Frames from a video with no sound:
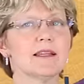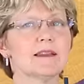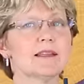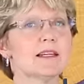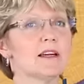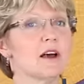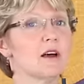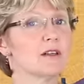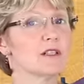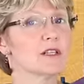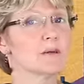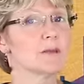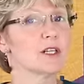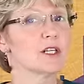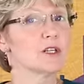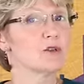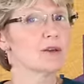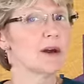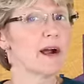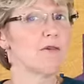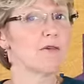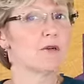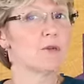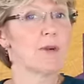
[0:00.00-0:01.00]
The Ultimate
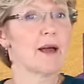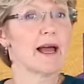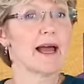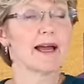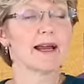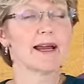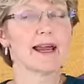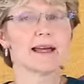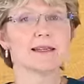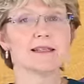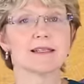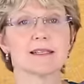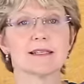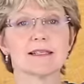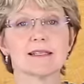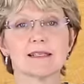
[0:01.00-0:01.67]
Travel Bag has a